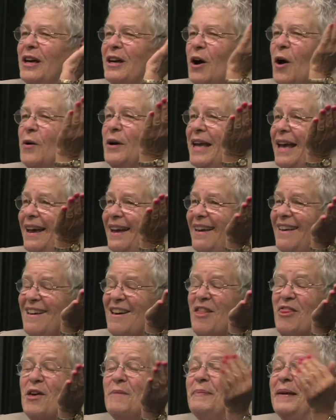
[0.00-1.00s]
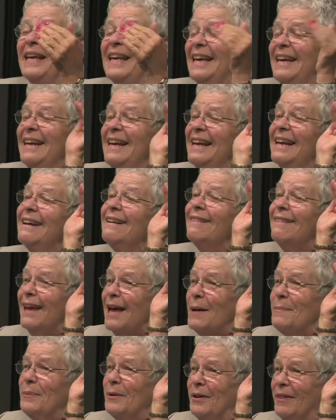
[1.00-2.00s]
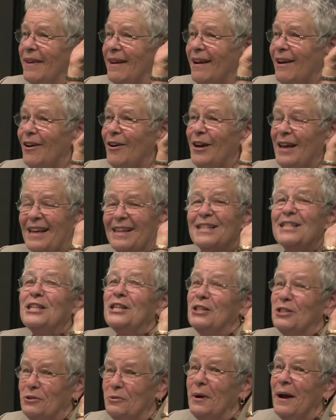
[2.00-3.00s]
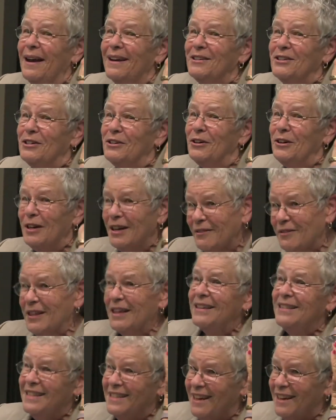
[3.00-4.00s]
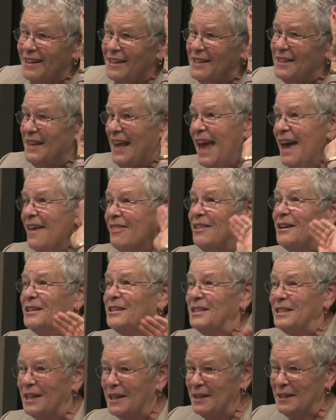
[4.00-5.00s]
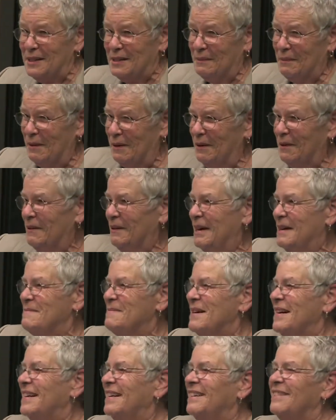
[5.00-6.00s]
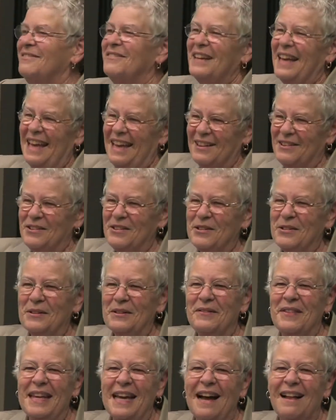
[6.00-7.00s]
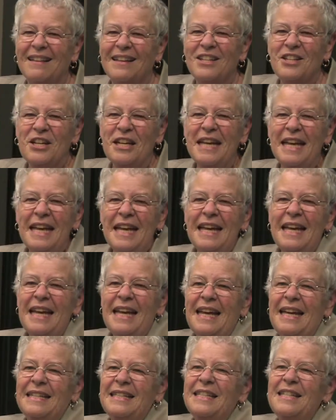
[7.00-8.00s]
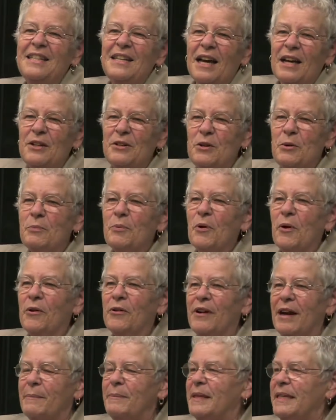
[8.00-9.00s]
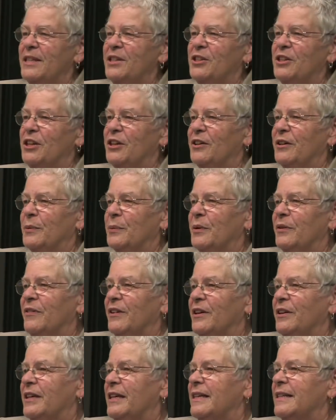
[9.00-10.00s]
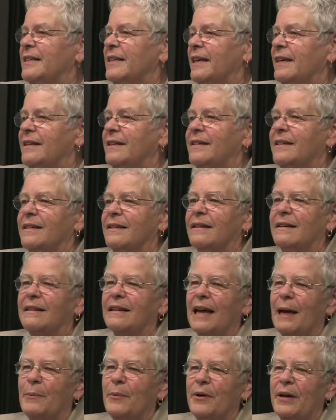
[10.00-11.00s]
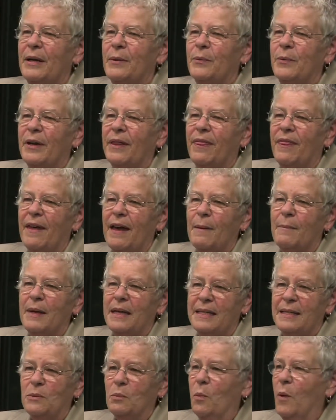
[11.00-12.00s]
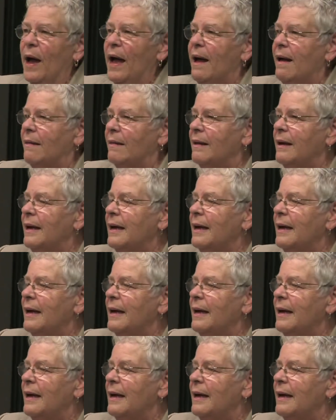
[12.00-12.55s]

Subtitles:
Okay, the beginning clapper there is the director of the Catholic Studies program of Candler School of Theology. It's a new program this year, and we're very excited to collaborate with them as well.